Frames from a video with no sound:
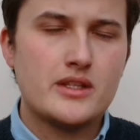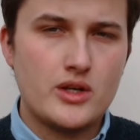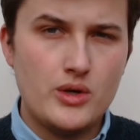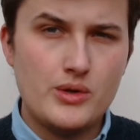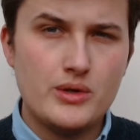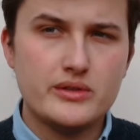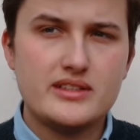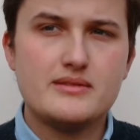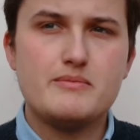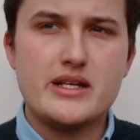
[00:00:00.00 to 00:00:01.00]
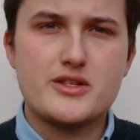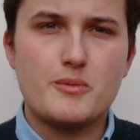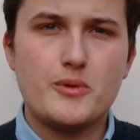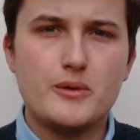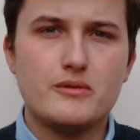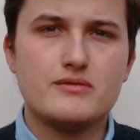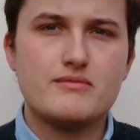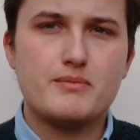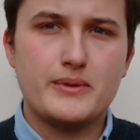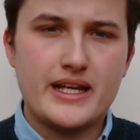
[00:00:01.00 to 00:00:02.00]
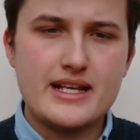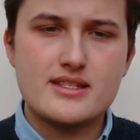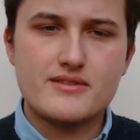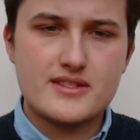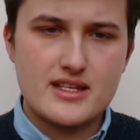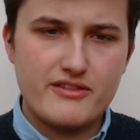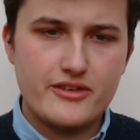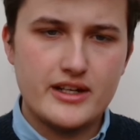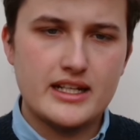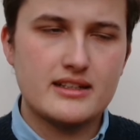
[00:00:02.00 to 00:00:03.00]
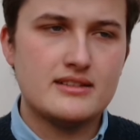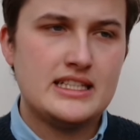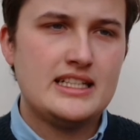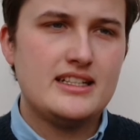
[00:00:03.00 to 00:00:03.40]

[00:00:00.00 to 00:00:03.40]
cold, miserable place of suffering,